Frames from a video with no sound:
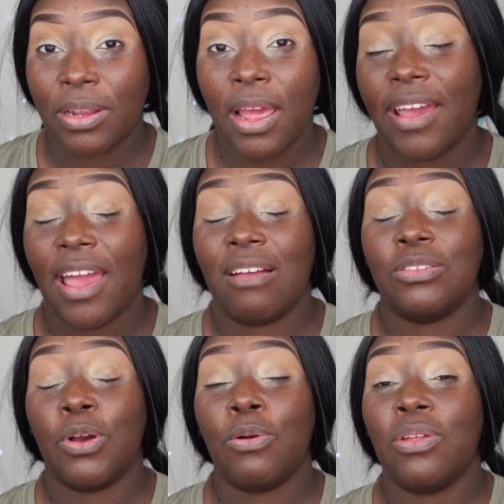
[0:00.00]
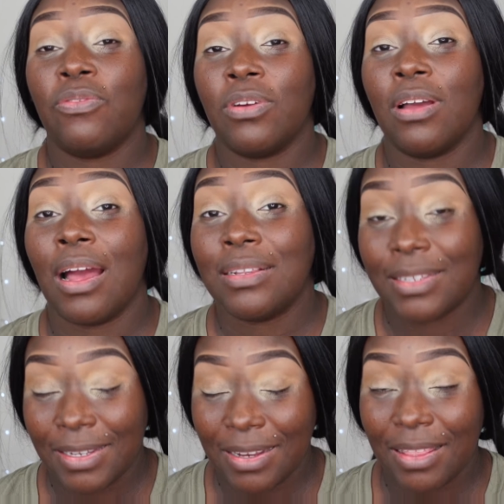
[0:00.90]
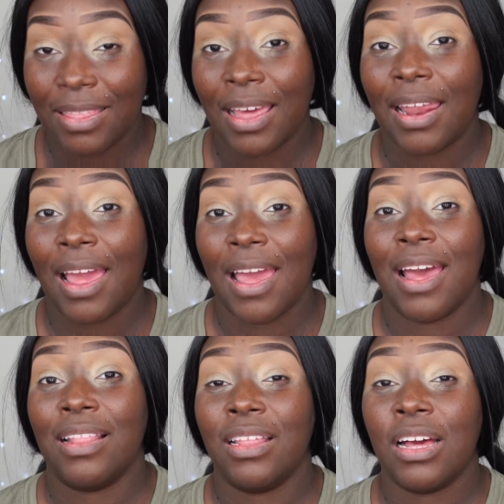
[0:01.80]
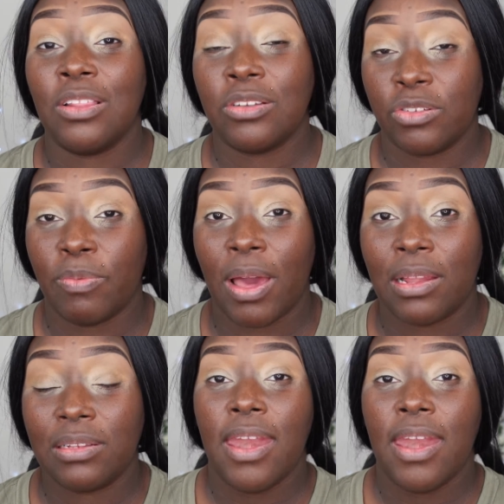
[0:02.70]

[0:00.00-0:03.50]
I have totally forgotten that I had the other 2 palettes.